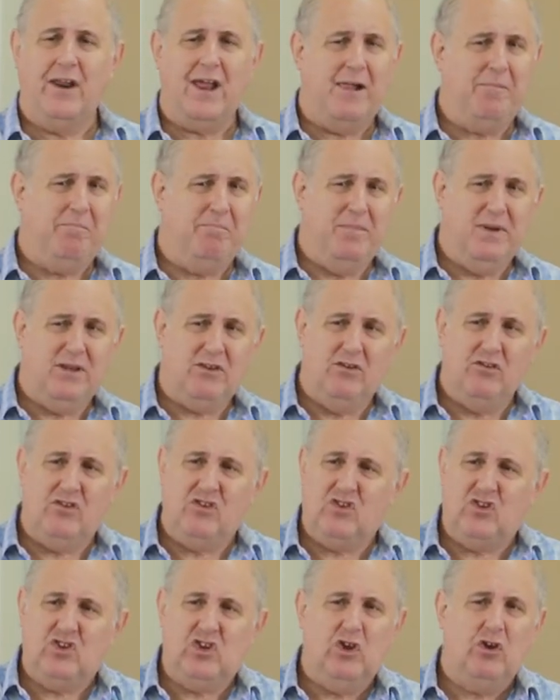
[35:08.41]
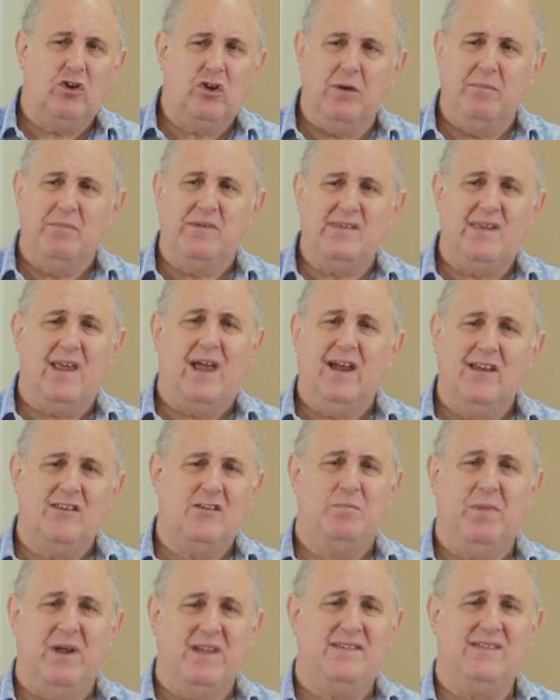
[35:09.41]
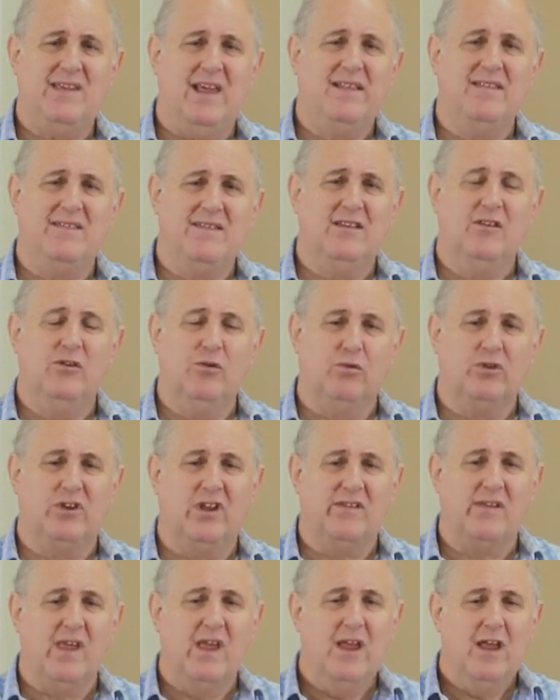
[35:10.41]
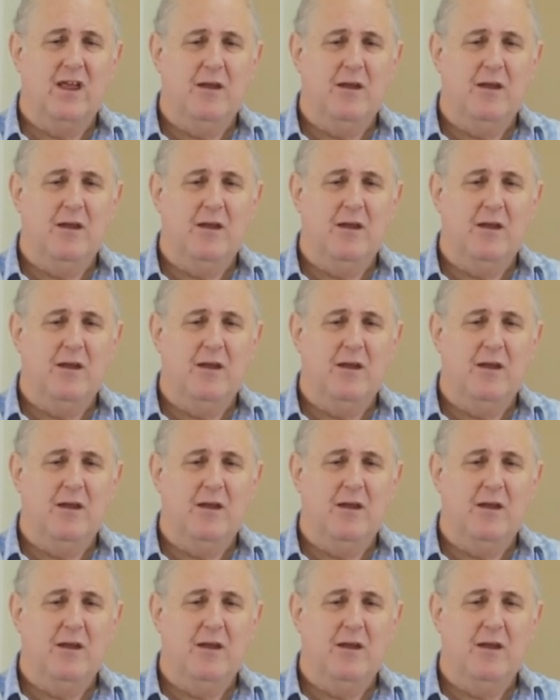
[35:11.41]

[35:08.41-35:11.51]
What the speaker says: help me to circumcise my sons and daughters.